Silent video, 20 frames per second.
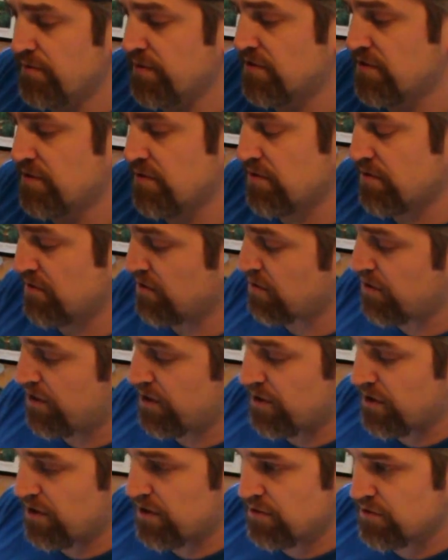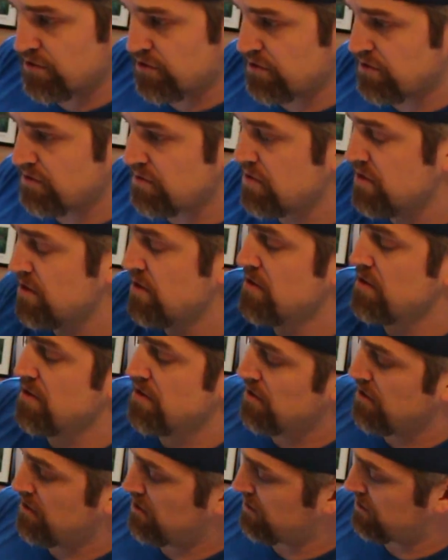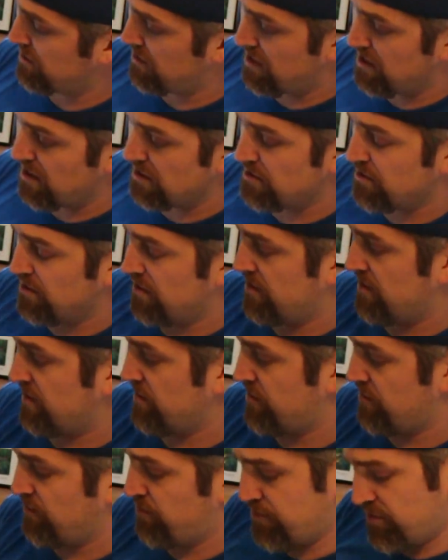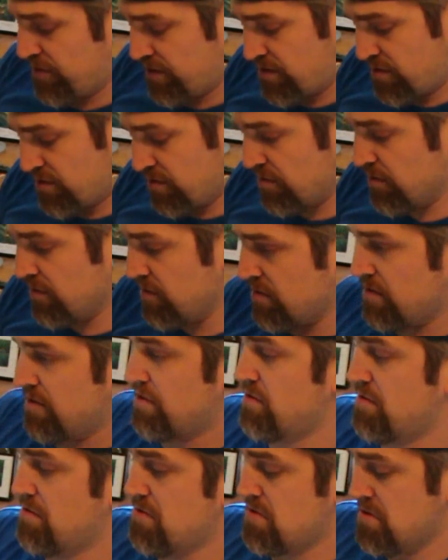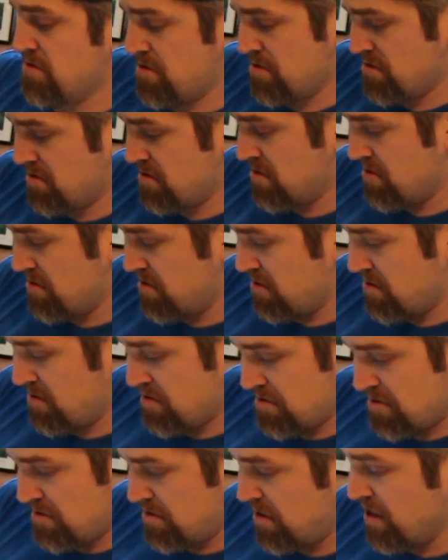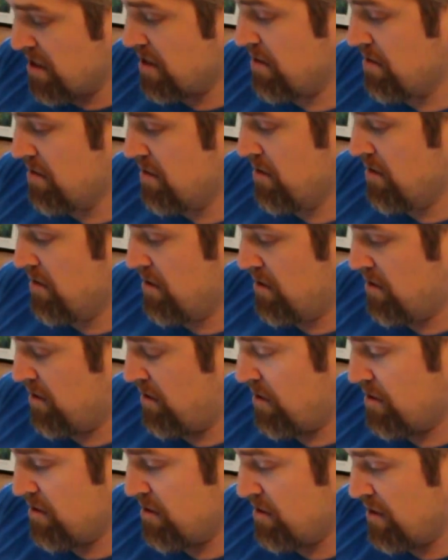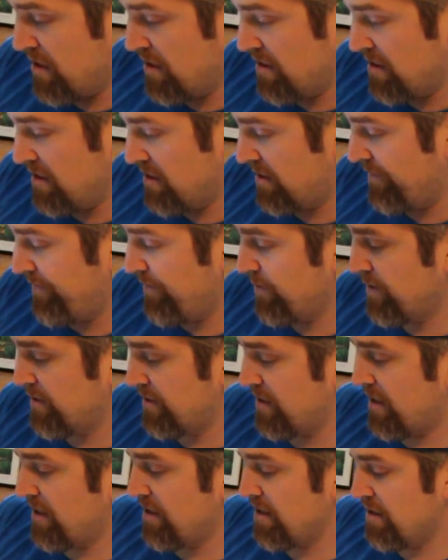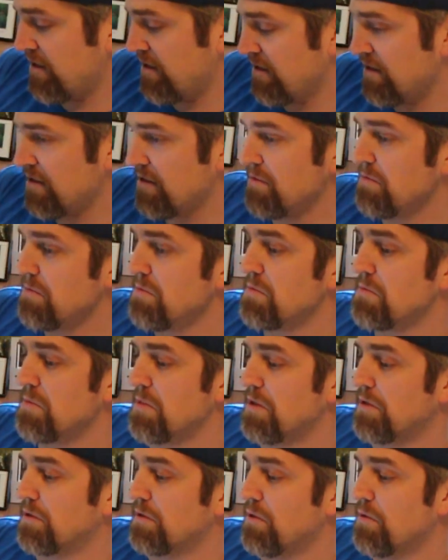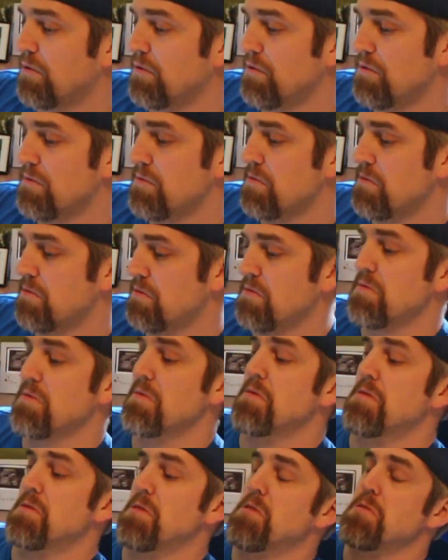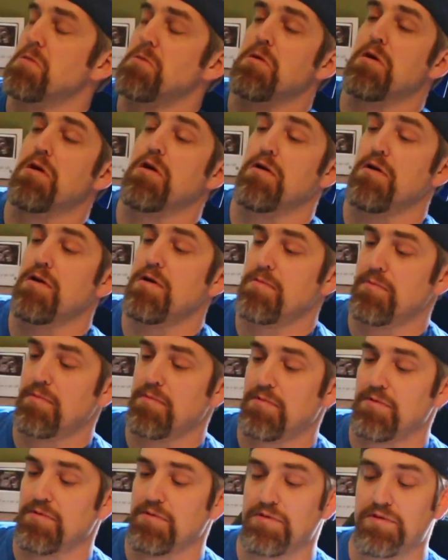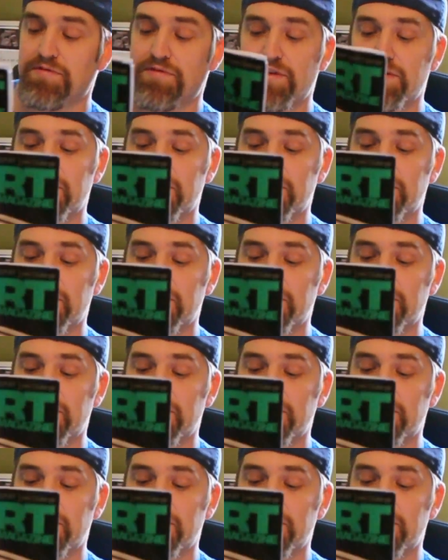the Tokyo Auto Show and Salon. So that's actually pretty cool. Yeah, the 1971 Skyline. That's cool. All right, so different